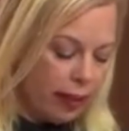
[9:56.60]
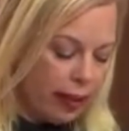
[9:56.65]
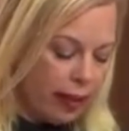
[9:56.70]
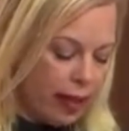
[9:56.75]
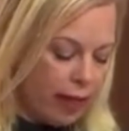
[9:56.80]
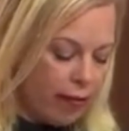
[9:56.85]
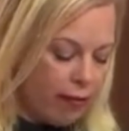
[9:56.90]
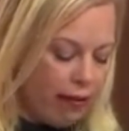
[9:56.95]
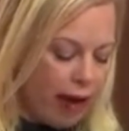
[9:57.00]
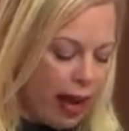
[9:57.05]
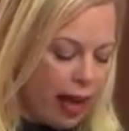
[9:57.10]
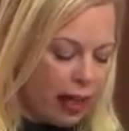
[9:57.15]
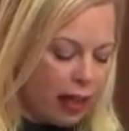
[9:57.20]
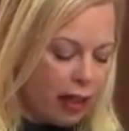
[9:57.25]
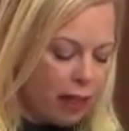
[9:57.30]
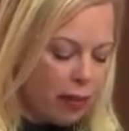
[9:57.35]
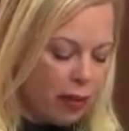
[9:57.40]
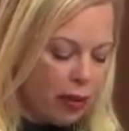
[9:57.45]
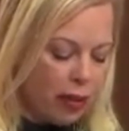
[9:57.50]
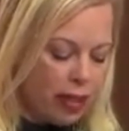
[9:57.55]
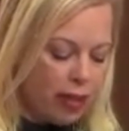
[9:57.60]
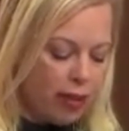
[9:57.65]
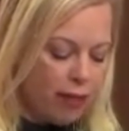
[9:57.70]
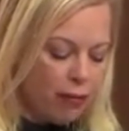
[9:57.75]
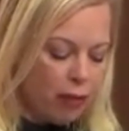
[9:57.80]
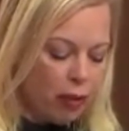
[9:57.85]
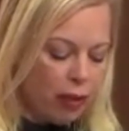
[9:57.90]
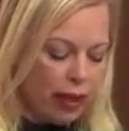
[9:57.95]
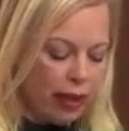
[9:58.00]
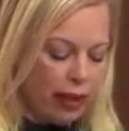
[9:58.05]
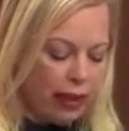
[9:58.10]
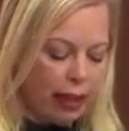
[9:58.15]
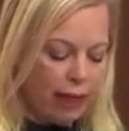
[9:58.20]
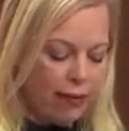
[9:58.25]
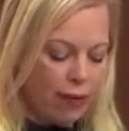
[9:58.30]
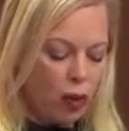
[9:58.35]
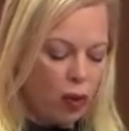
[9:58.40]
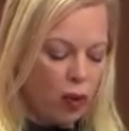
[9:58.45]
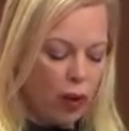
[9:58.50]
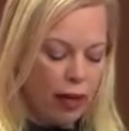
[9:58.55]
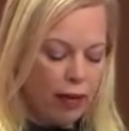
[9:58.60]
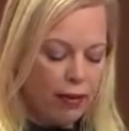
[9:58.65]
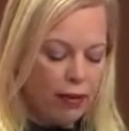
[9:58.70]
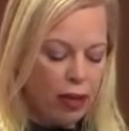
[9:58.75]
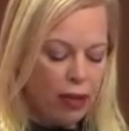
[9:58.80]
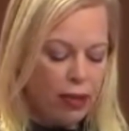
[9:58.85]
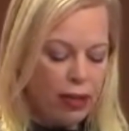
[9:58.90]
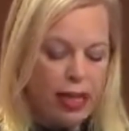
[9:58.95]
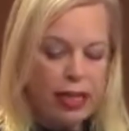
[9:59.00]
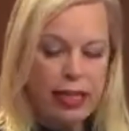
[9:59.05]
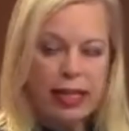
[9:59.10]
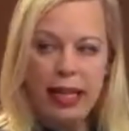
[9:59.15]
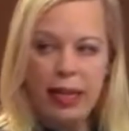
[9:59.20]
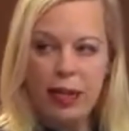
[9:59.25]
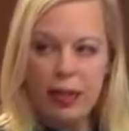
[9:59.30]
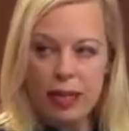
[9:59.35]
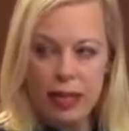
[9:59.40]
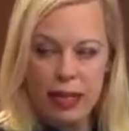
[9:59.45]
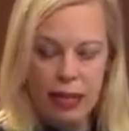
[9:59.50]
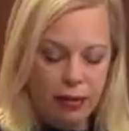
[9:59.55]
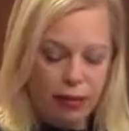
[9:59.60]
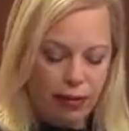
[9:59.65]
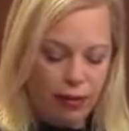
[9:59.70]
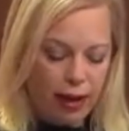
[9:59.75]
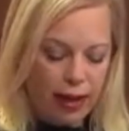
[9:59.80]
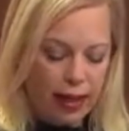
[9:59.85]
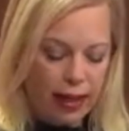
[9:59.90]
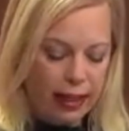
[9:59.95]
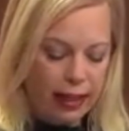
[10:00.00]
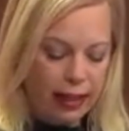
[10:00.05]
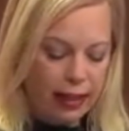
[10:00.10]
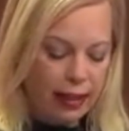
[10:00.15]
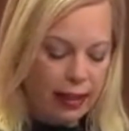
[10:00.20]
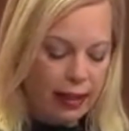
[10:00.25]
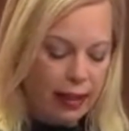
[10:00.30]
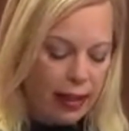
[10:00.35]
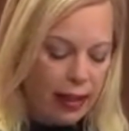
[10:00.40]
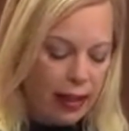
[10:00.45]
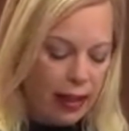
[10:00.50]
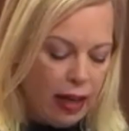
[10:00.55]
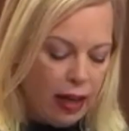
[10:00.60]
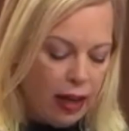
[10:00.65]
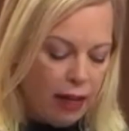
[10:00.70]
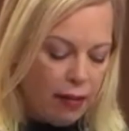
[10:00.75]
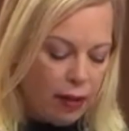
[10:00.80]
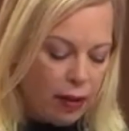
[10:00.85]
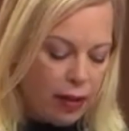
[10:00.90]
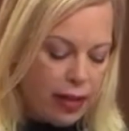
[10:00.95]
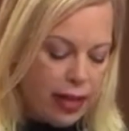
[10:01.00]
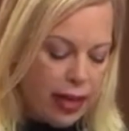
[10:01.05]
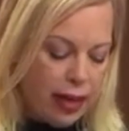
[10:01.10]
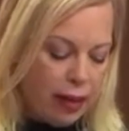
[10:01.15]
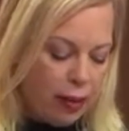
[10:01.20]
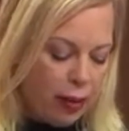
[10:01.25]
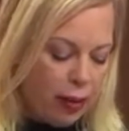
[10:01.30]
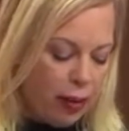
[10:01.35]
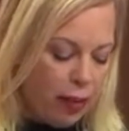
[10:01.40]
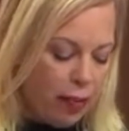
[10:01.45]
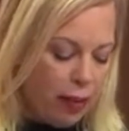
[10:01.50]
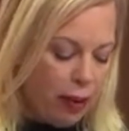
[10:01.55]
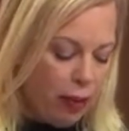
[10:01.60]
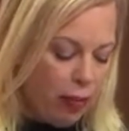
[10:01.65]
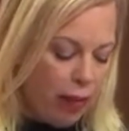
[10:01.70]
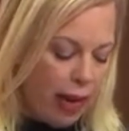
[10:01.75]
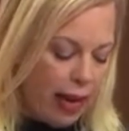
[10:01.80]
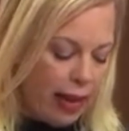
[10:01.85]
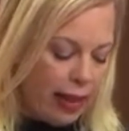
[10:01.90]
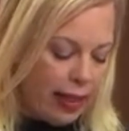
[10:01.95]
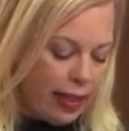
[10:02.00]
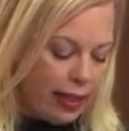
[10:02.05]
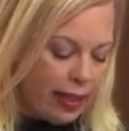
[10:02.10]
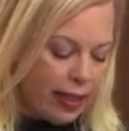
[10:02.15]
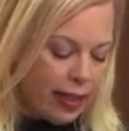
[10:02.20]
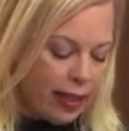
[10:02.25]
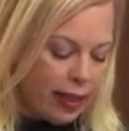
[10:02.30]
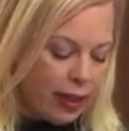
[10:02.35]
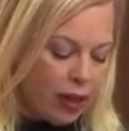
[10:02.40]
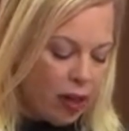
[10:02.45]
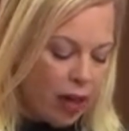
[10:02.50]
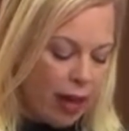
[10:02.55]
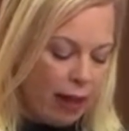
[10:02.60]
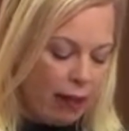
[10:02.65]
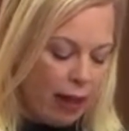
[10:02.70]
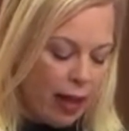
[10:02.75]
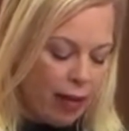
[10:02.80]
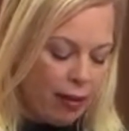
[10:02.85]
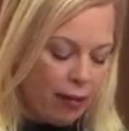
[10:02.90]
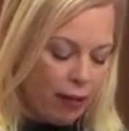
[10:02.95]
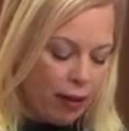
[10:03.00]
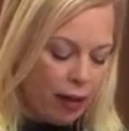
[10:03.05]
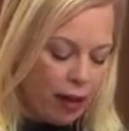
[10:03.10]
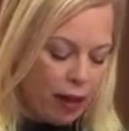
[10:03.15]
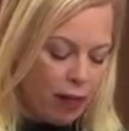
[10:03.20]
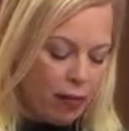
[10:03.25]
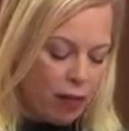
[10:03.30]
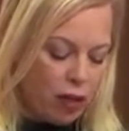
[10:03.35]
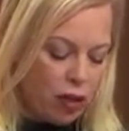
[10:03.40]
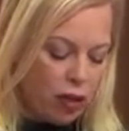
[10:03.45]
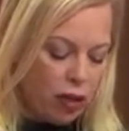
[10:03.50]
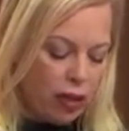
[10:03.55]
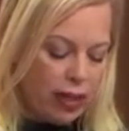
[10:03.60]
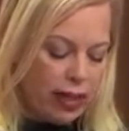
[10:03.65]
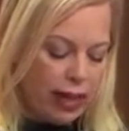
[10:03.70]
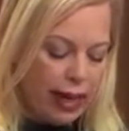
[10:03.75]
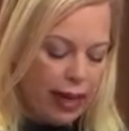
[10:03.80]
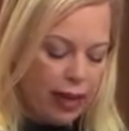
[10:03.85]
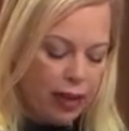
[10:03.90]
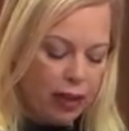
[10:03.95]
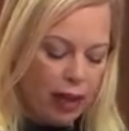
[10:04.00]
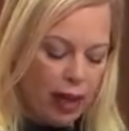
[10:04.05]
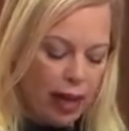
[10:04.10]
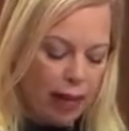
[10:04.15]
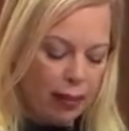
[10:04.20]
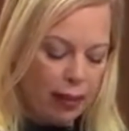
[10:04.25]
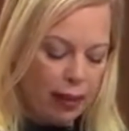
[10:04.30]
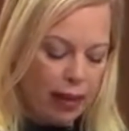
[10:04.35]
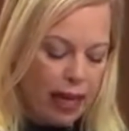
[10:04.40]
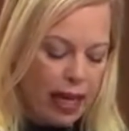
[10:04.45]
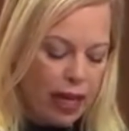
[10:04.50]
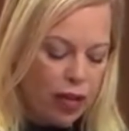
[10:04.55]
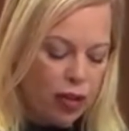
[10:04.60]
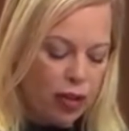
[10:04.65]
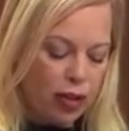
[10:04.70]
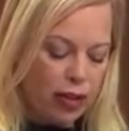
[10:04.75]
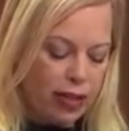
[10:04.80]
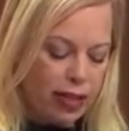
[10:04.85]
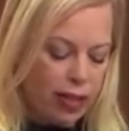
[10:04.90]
In fact, Bill C-40 leaves quite a few details undefined. For example, the bill mandates that the timeline for the Commission to handle applications